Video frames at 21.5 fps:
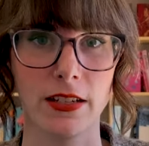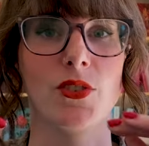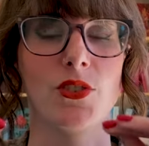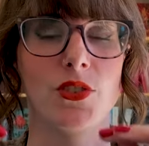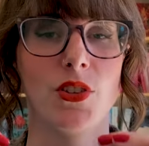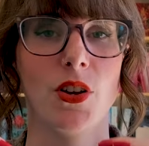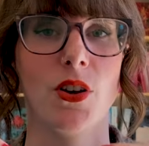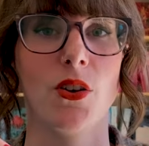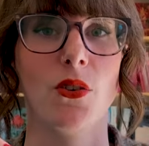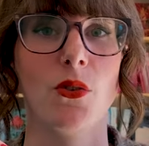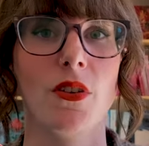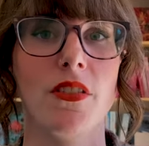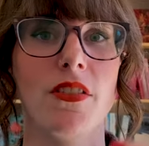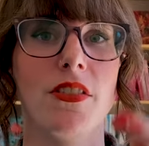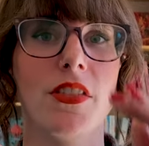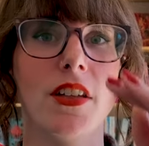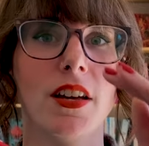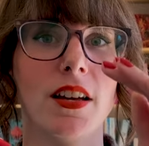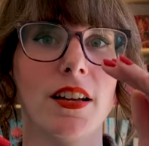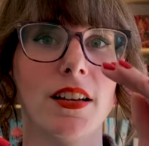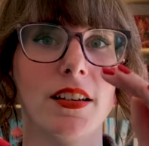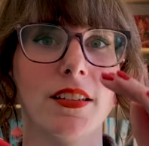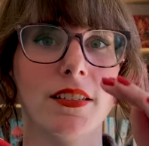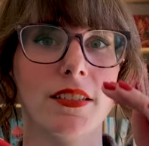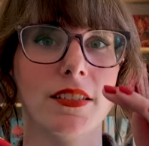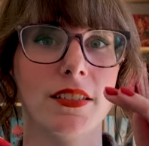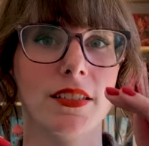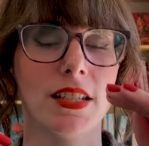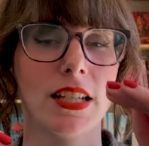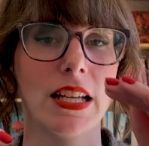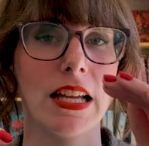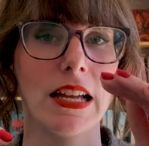So the
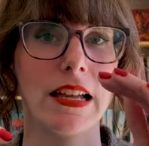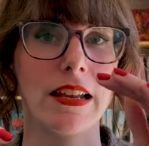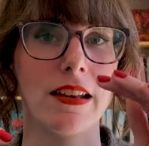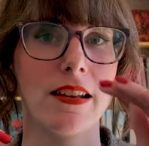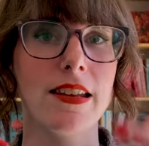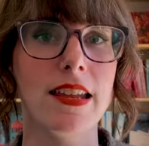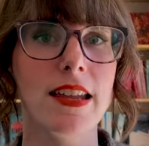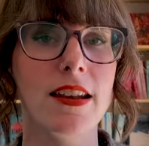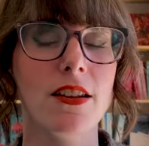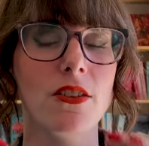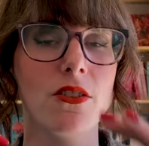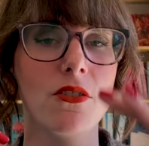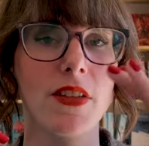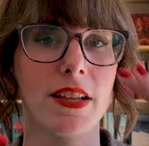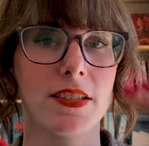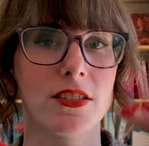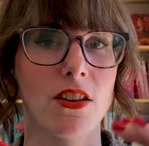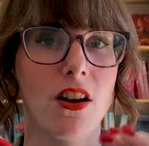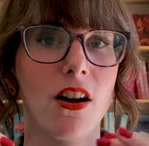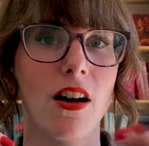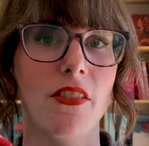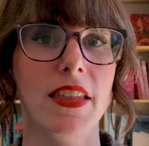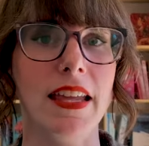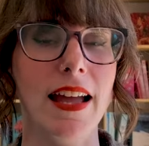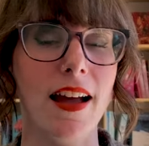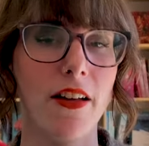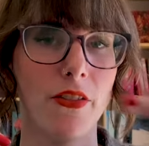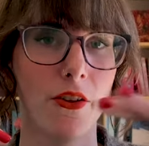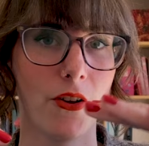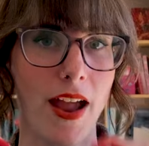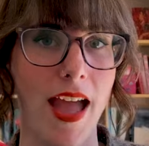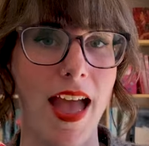needle that's on the
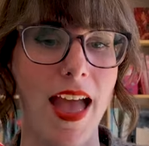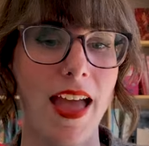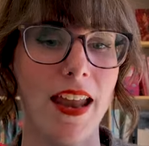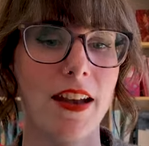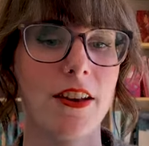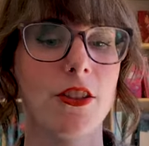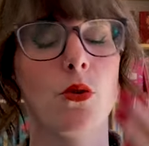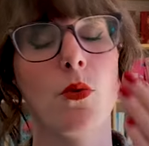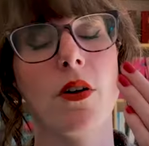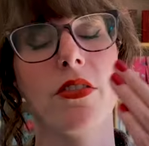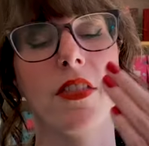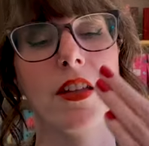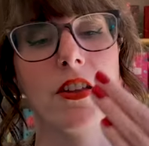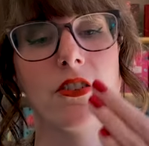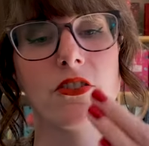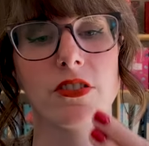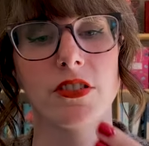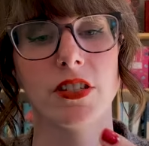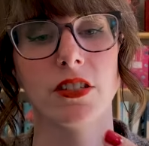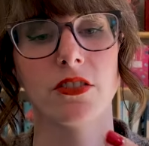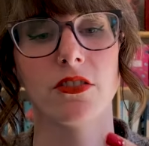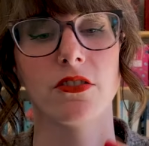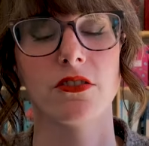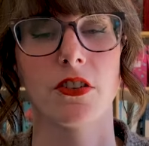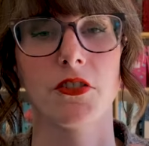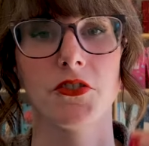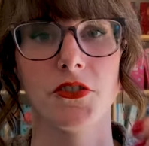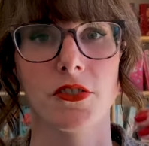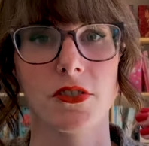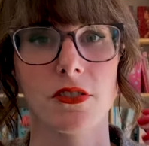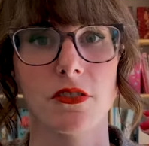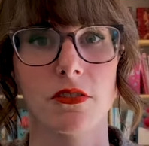other end, the one that your stitches are
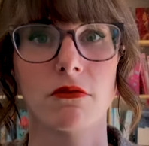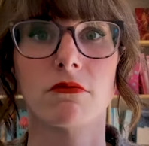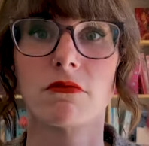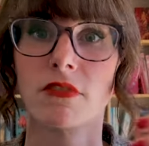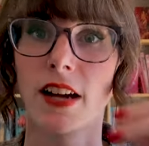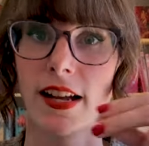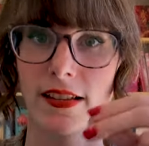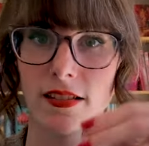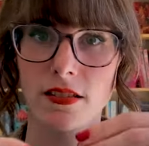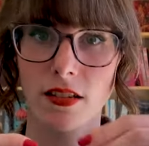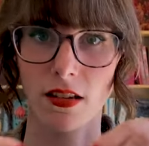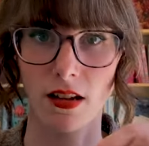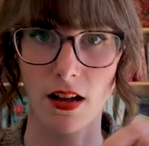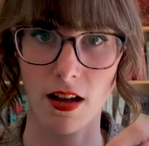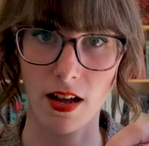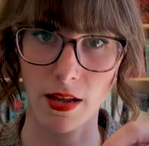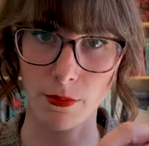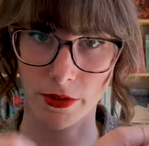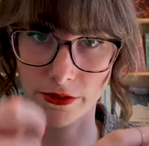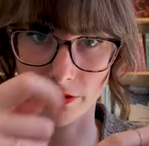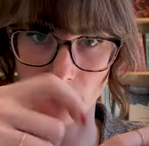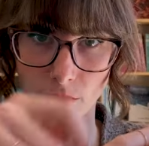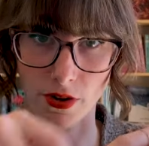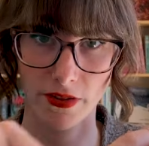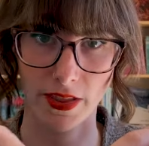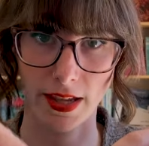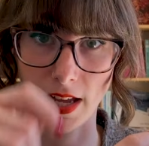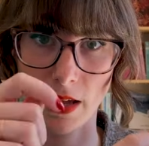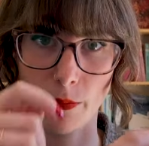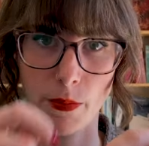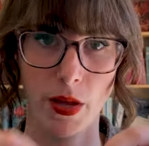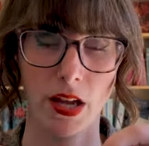just resting on before they
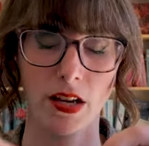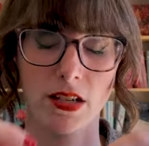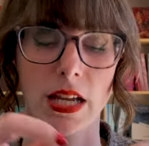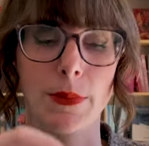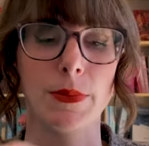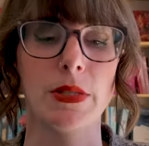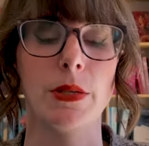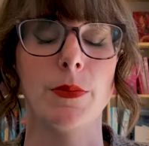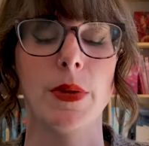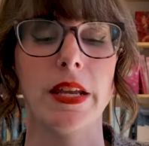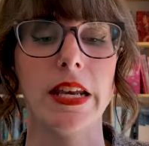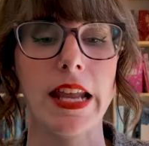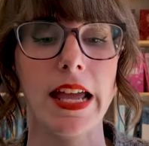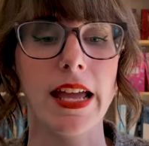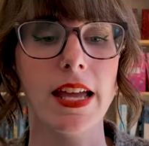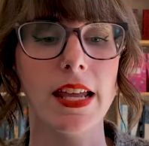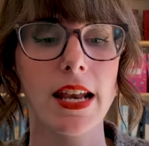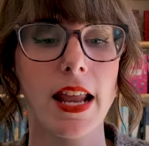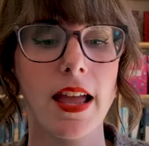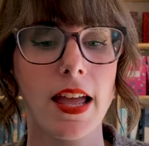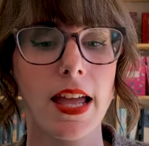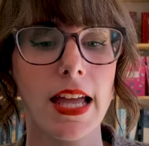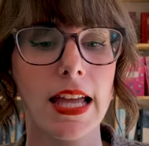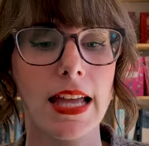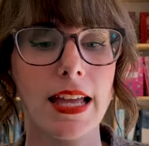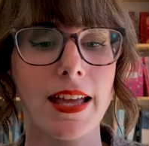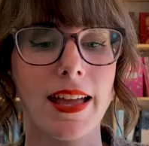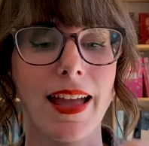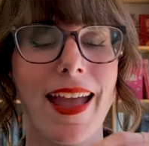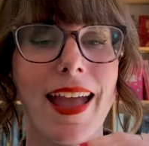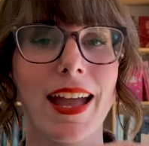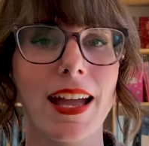get picked up to be knit,
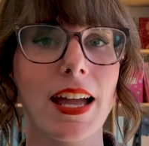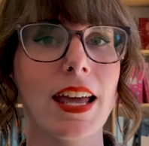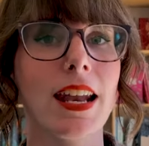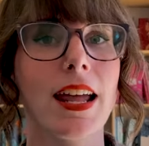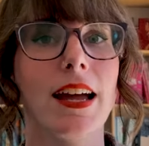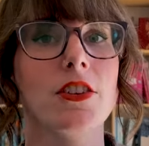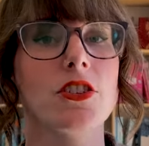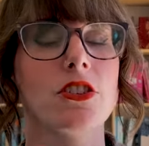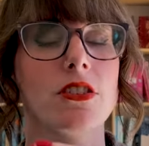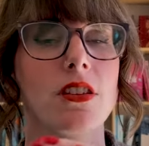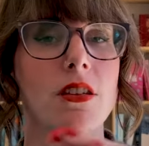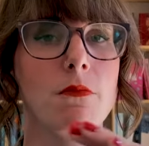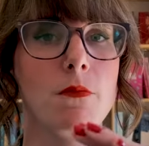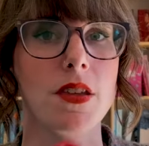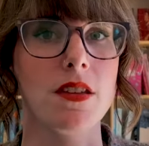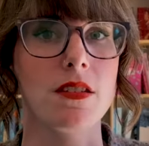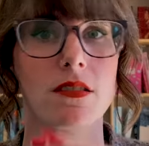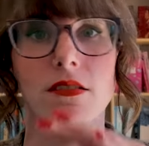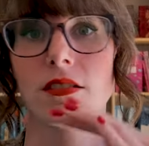it can actually be a